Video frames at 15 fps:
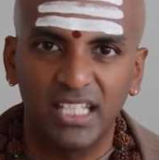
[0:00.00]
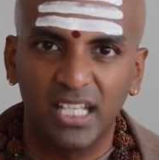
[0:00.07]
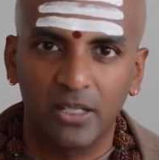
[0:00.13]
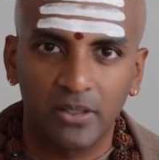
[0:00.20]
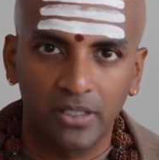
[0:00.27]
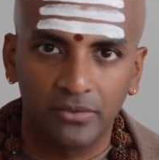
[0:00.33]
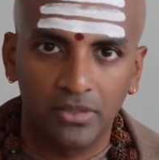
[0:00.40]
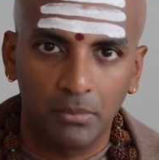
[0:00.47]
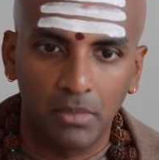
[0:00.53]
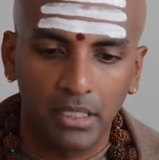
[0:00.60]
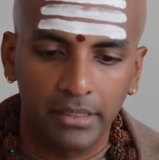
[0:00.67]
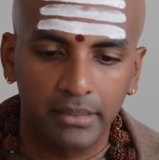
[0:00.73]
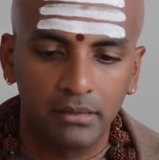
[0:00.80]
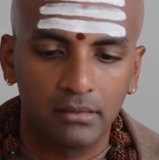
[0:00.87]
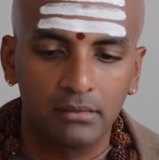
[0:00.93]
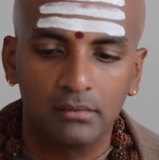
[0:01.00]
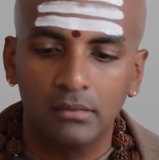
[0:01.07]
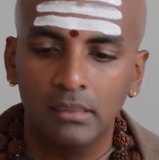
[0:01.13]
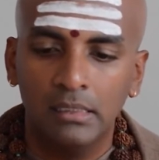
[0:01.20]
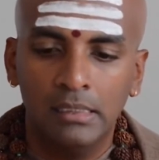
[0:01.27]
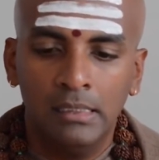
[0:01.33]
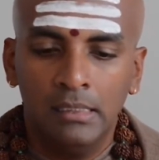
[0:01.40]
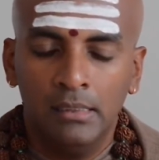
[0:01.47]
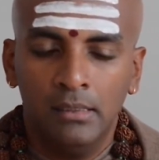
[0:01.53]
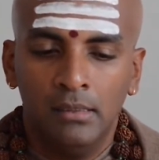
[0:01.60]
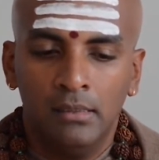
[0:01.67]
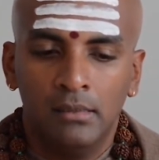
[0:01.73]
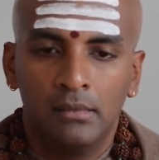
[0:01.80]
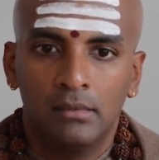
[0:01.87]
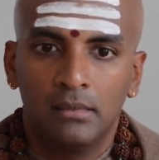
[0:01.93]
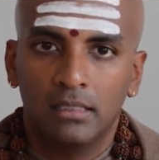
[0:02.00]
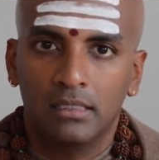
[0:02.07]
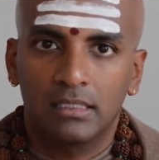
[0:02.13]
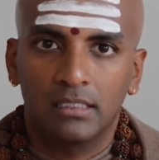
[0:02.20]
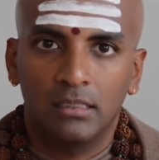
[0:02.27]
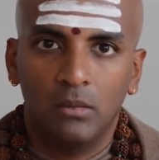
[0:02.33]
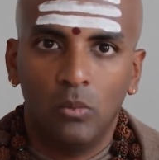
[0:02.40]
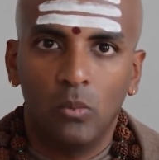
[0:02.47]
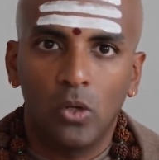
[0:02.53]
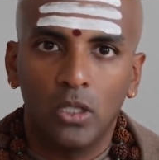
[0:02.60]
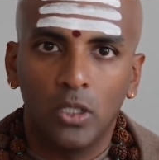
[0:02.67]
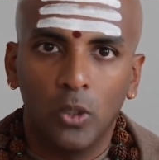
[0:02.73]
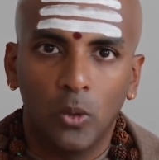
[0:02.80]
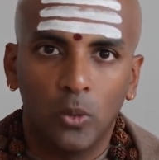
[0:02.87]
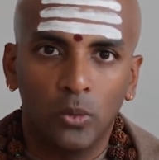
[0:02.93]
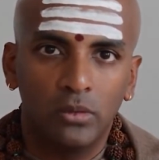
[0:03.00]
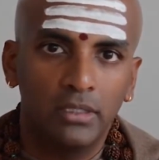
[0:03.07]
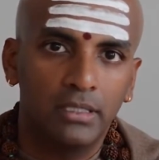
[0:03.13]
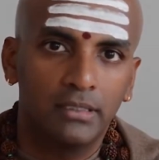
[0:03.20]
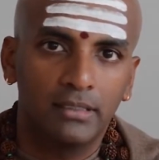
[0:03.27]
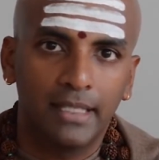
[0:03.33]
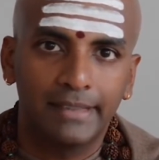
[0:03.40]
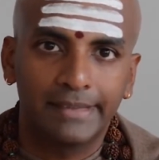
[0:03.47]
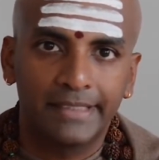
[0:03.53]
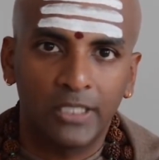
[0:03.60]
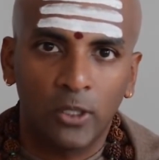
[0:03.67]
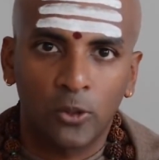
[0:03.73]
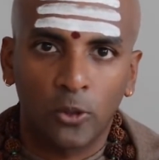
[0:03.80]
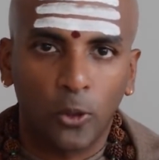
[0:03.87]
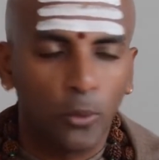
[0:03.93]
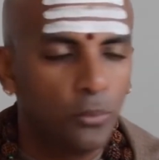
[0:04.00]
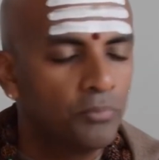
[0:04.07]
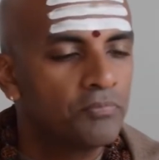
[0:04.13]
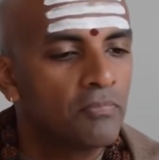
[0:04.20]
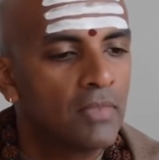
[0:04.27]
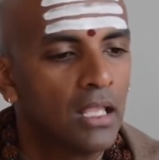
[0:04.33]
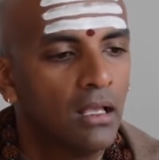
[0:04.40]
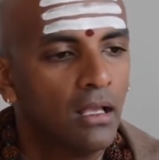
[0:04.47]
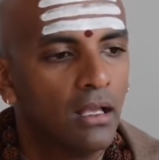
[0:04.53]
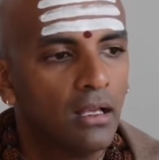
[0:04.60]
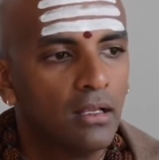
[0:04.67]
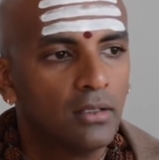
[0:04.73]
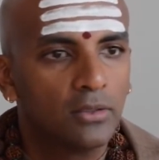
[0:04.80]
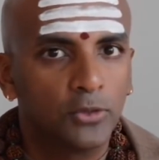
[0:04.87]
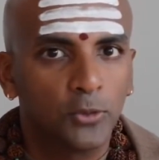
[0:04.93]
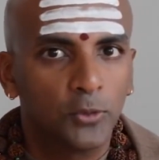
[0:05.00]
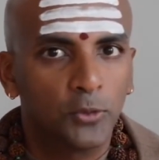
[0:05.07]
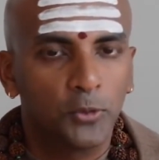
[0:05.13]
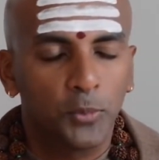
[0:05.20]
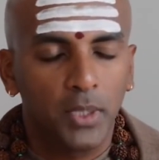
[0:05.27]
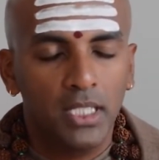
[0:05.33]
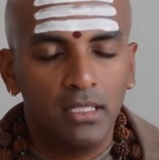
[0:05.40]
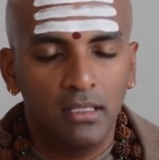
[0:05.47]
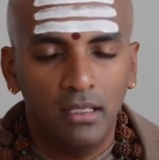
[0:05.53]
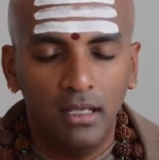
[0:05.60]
area of the mind and just wallow in that sorrow, so to speak.